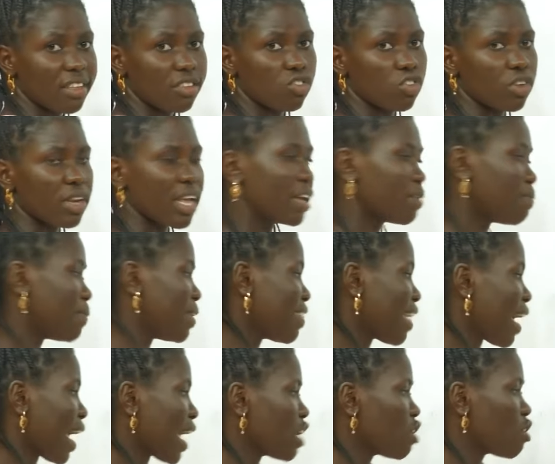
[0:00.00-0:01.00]
this shouldn't be
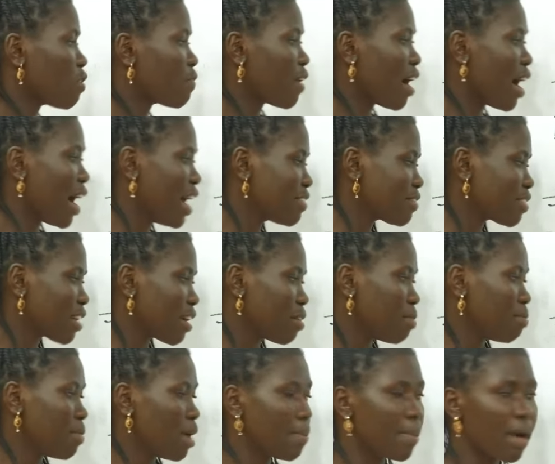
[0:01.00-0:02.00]
the end of our answer.
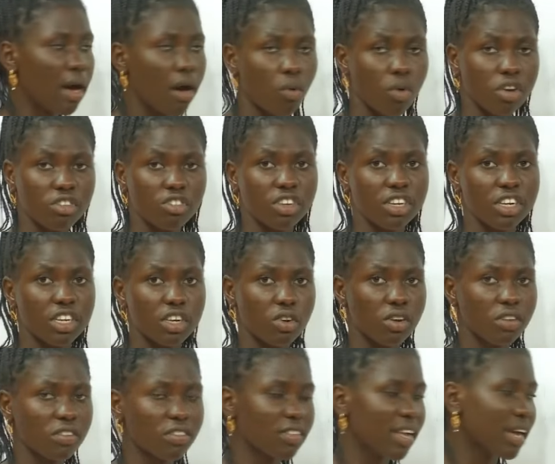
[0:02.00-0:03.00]
Remember, our question did
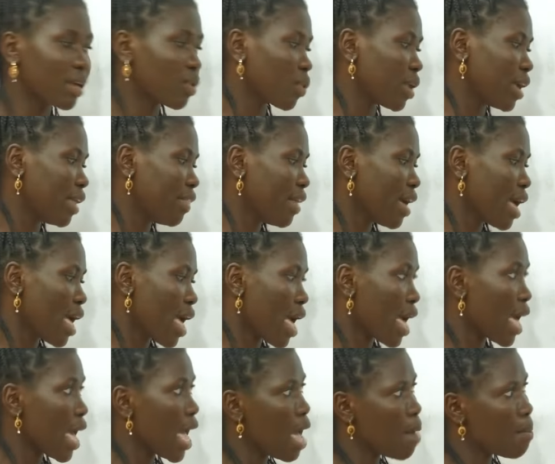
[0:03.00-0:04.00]
not start with
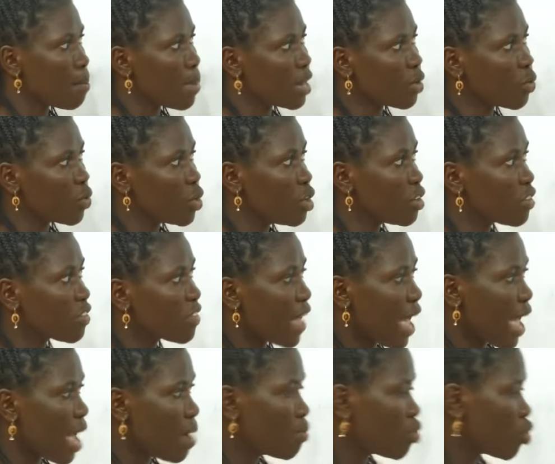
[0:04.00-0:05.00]
m, but we used the
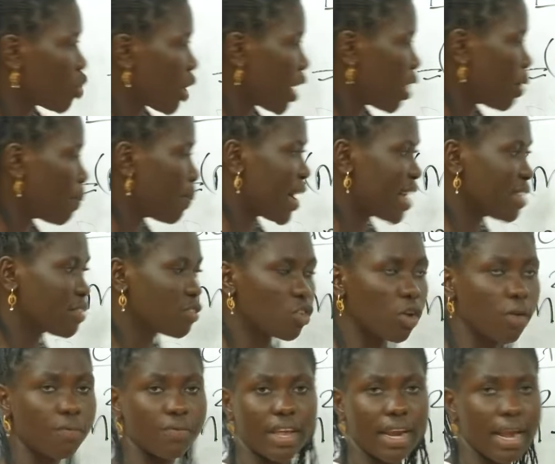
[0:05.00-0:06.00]
m to help us
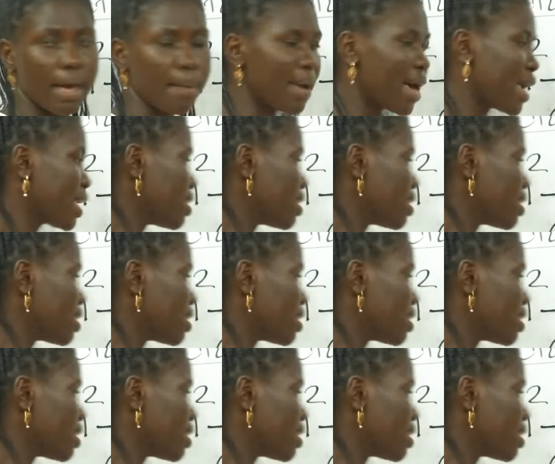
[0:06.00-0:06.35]
solve the number